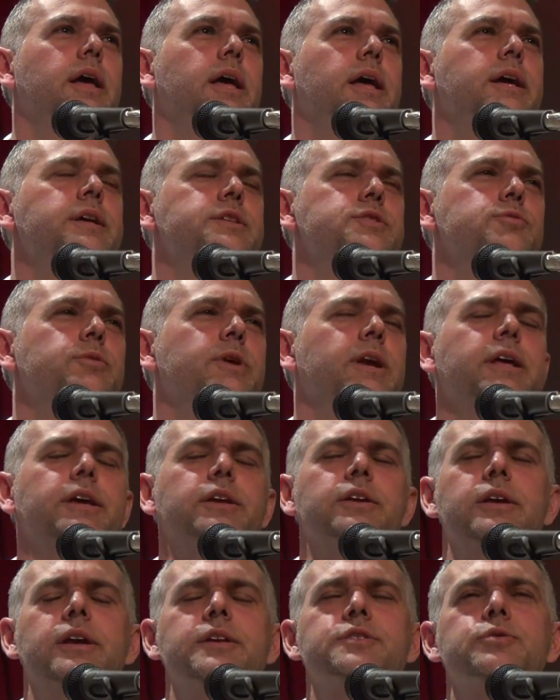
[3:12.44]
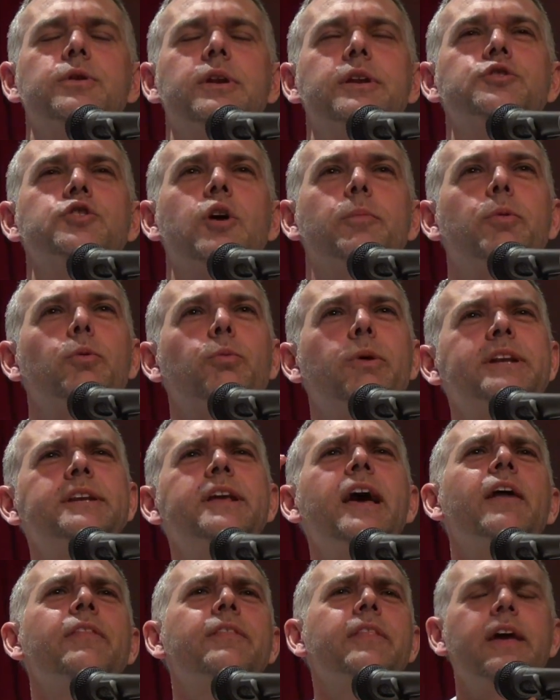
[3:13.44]
it's really dropped. But we're
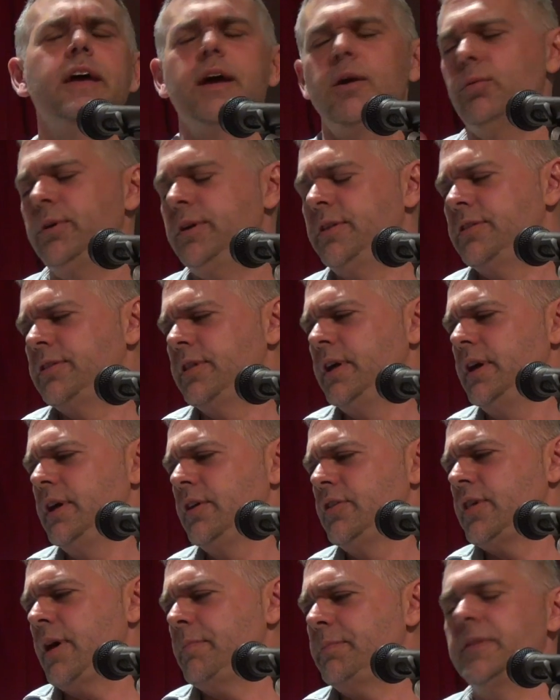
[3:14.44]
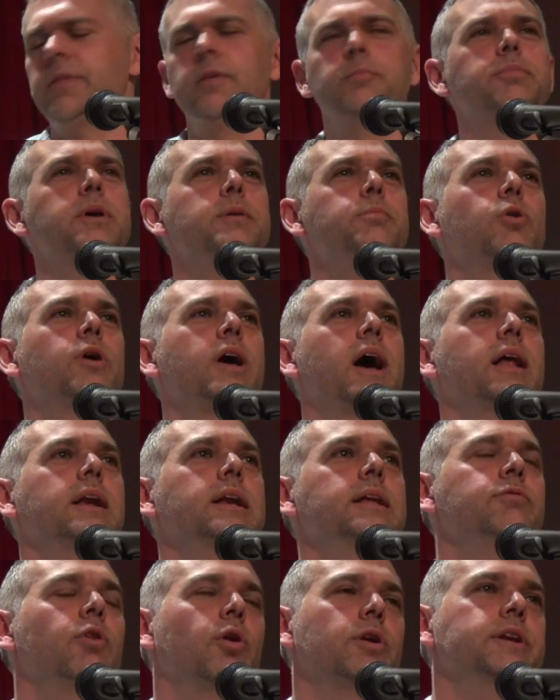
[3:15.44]
down there with something that people
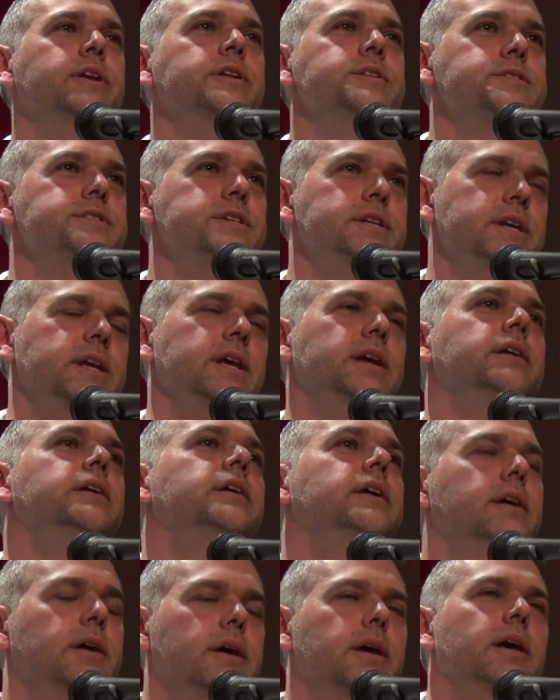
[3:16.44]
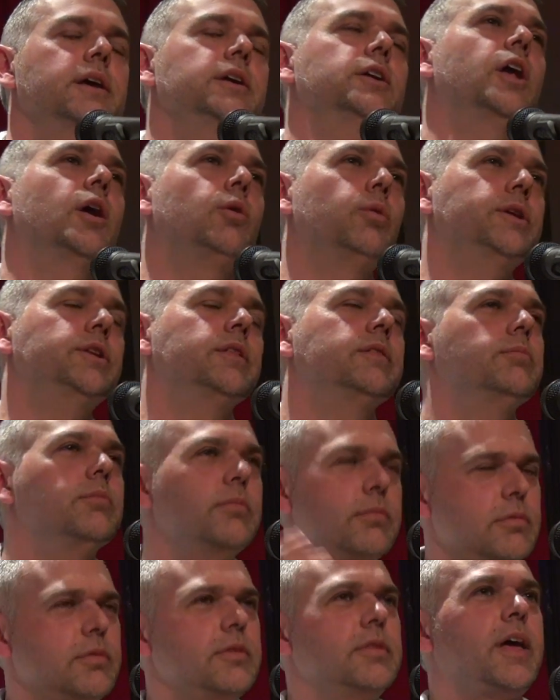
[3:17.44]
can't live on, and in Sydney, you know,
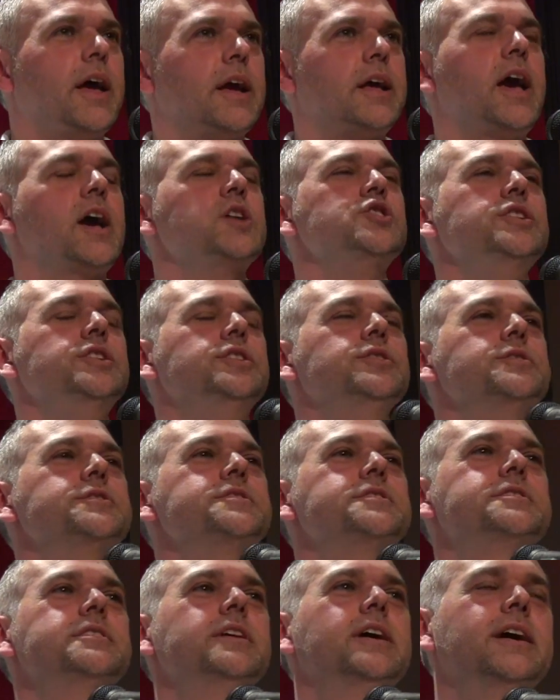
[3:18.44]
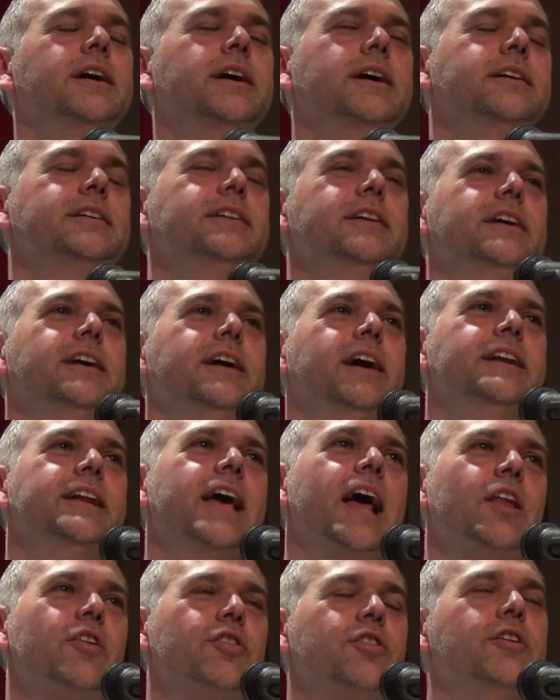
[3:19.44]
they occasionally do
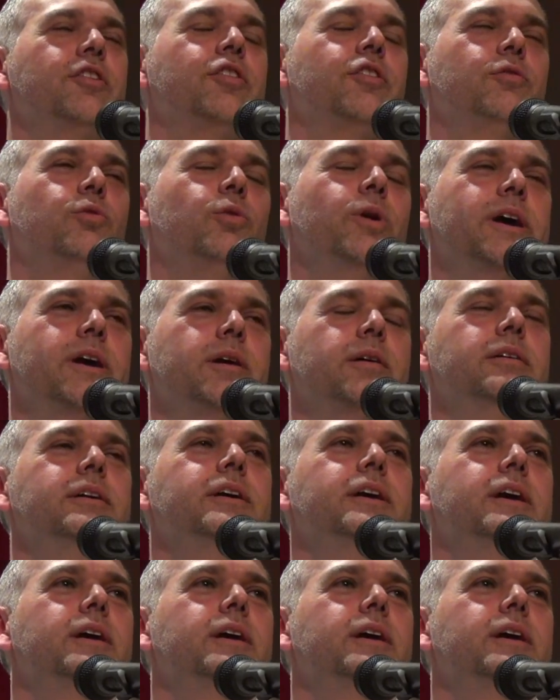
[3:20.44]
analyses of where